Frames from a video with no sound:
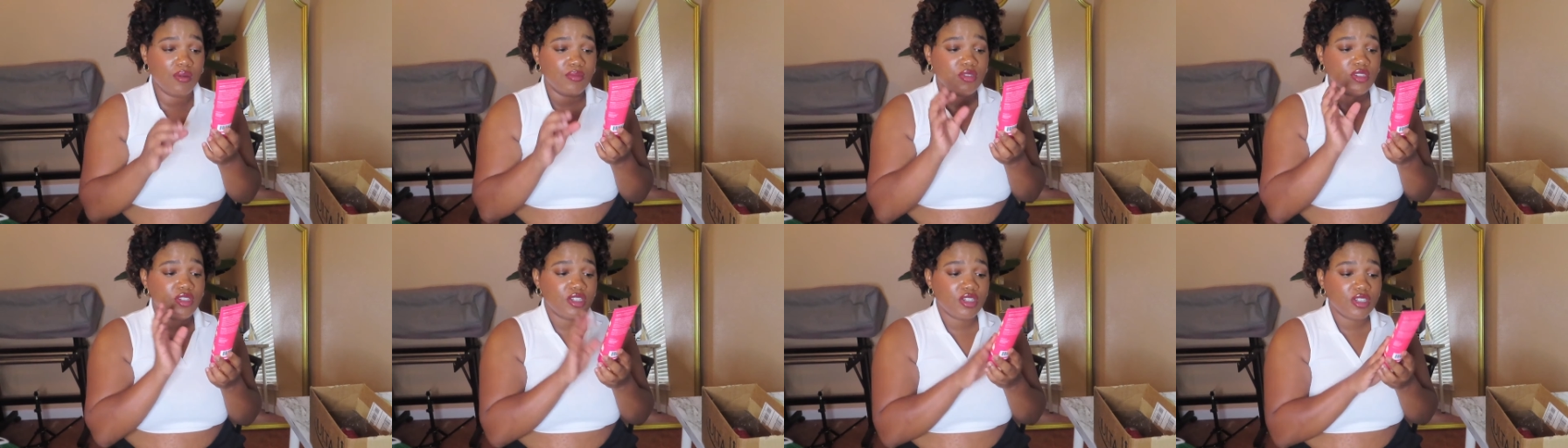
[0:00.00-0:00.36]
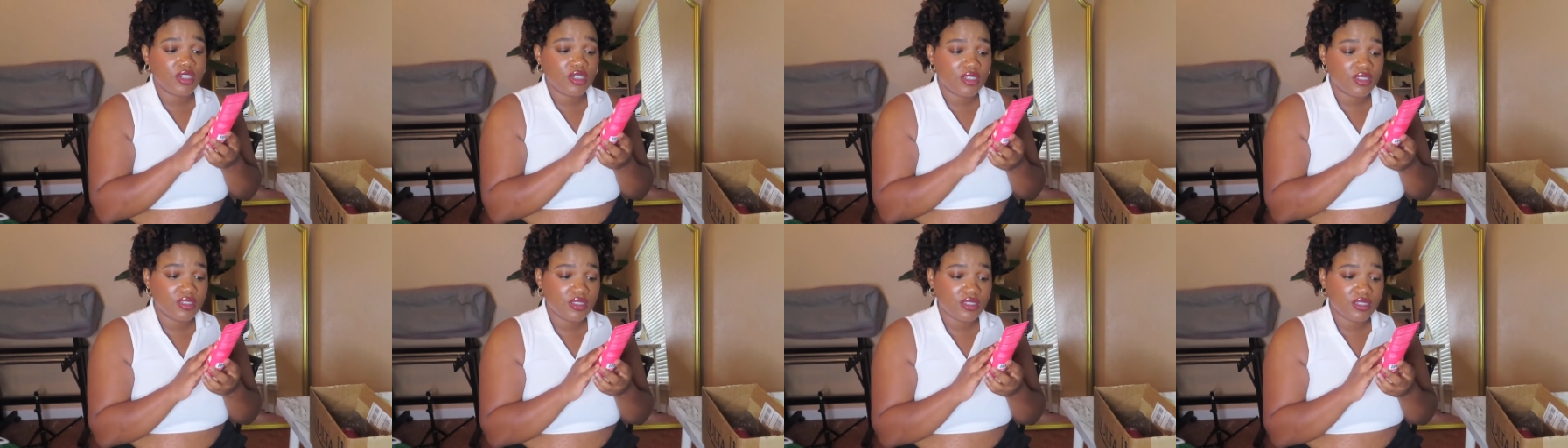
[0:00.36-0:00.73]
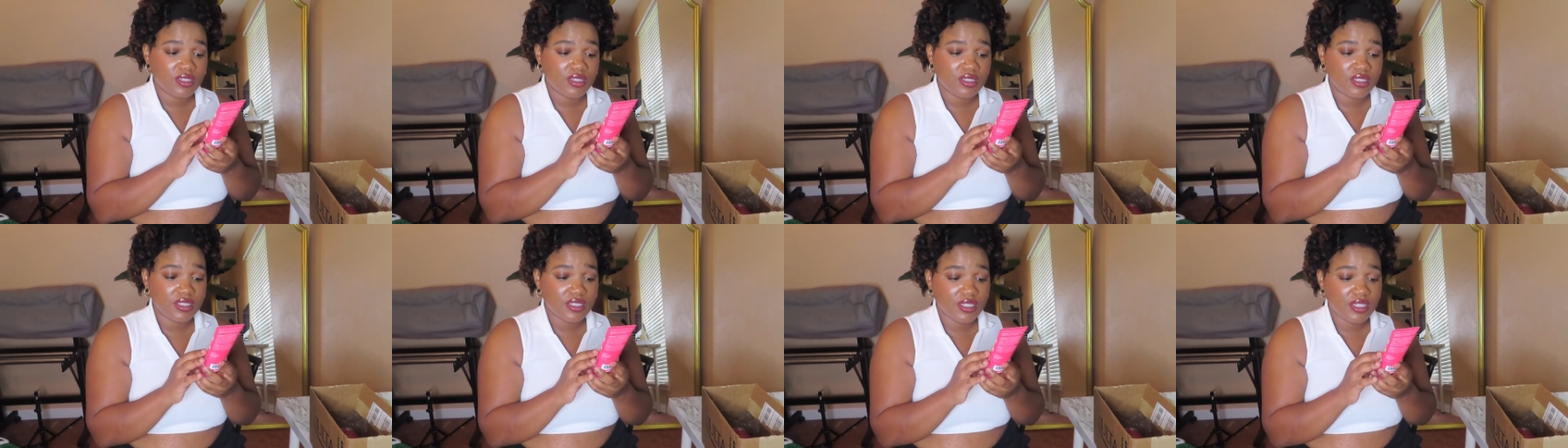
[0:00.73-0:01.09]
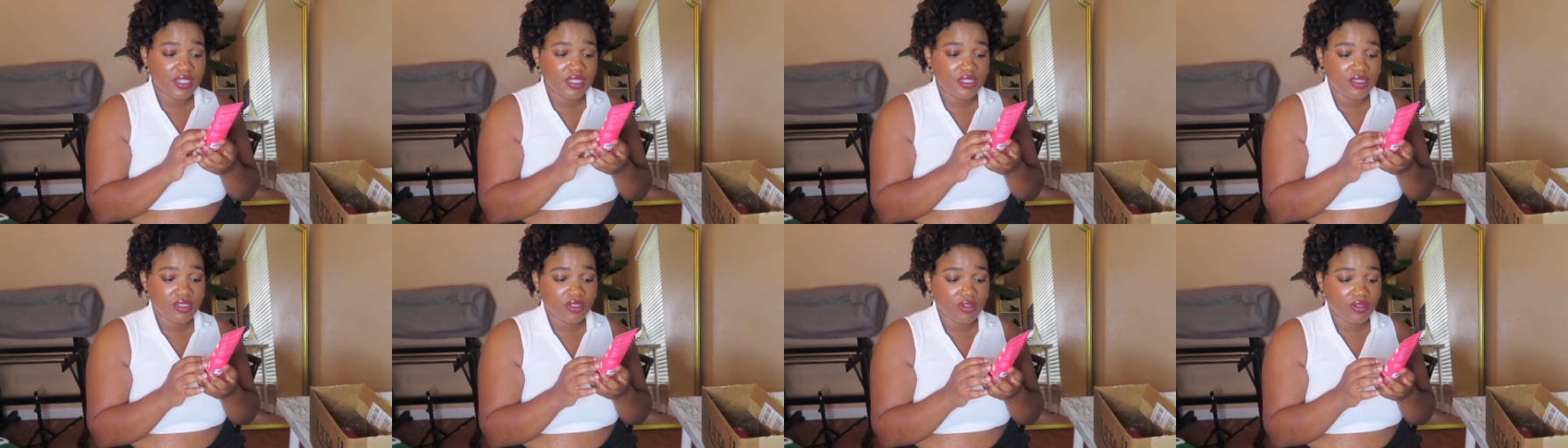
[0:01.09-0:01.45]
sugar
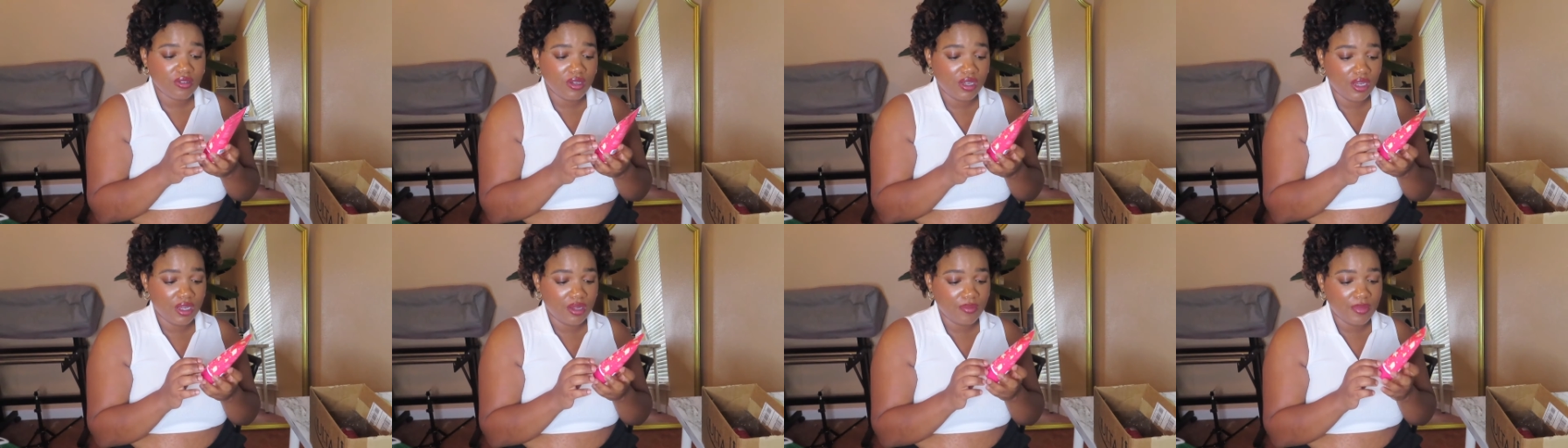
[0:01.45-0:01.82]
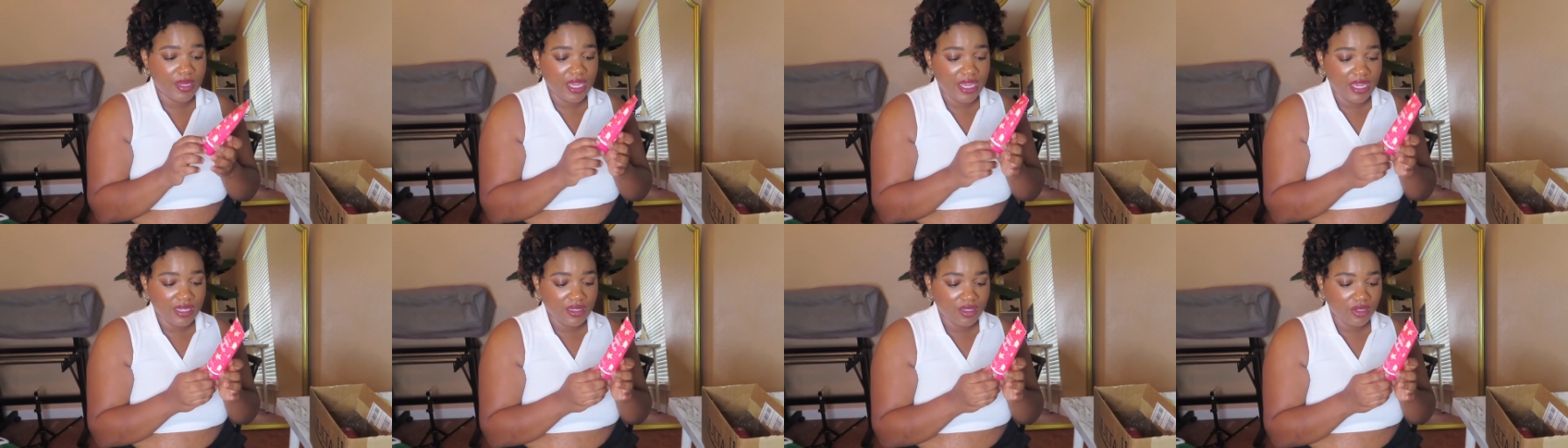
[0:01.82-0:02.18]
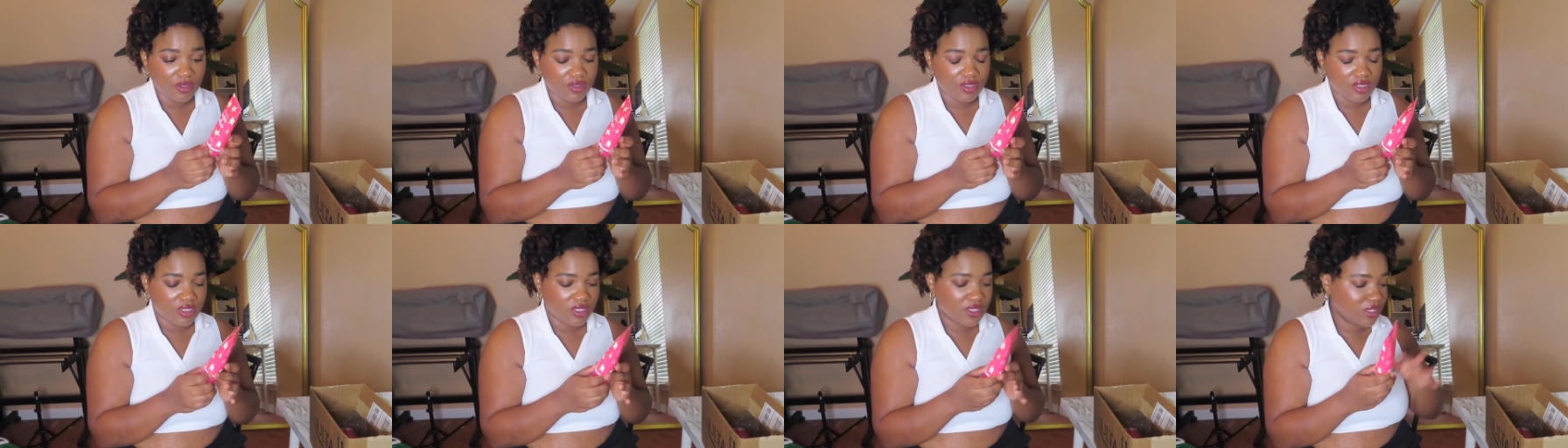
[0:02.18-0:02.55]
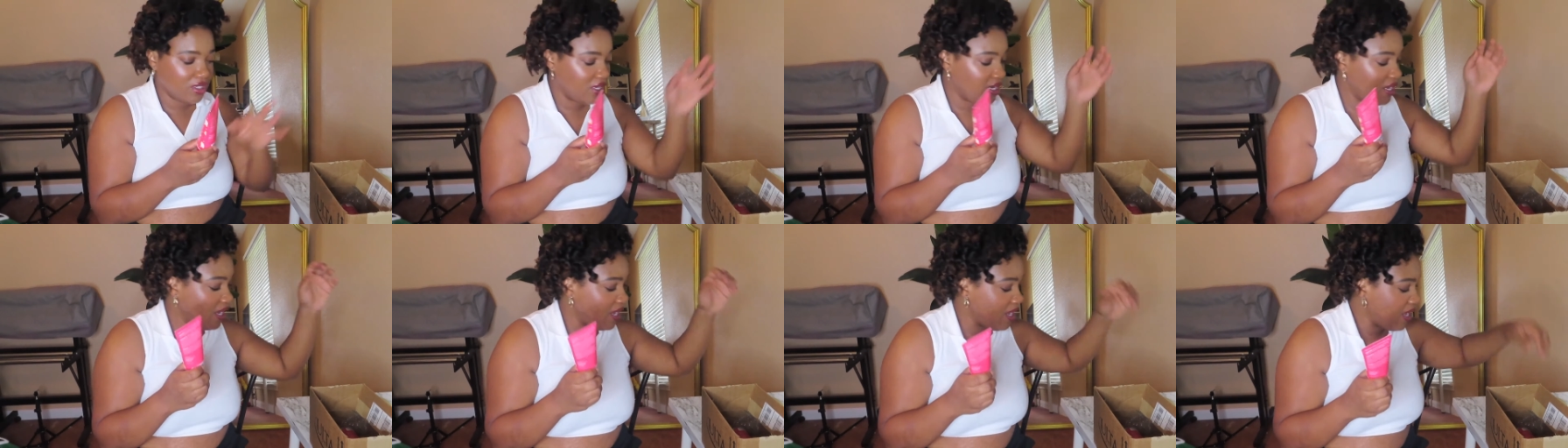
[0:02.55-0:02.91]
cookie hand
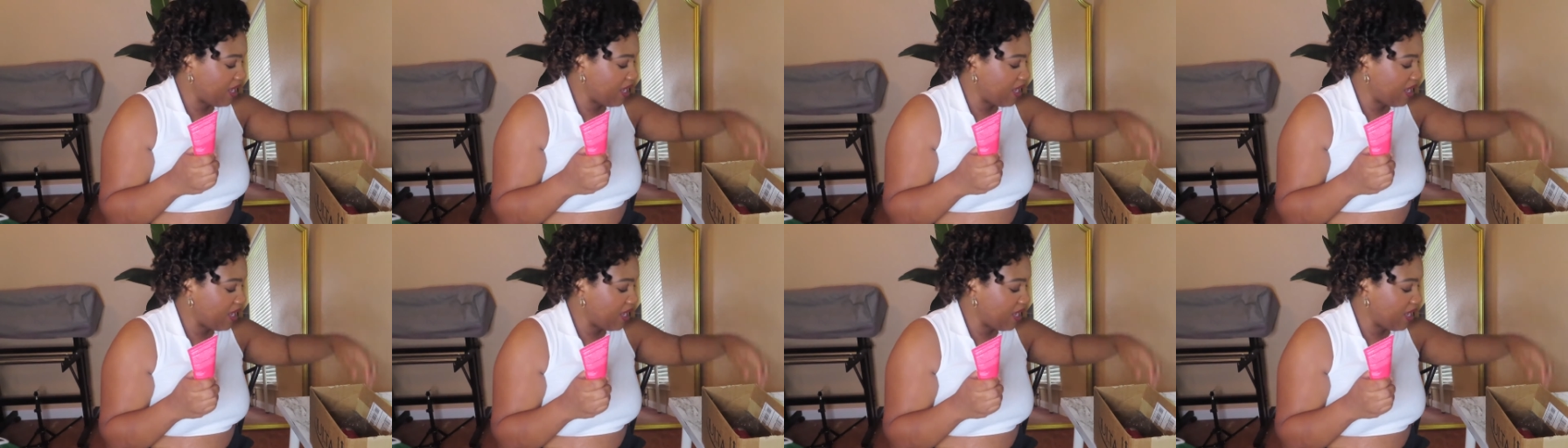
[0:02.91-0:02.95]
lotion,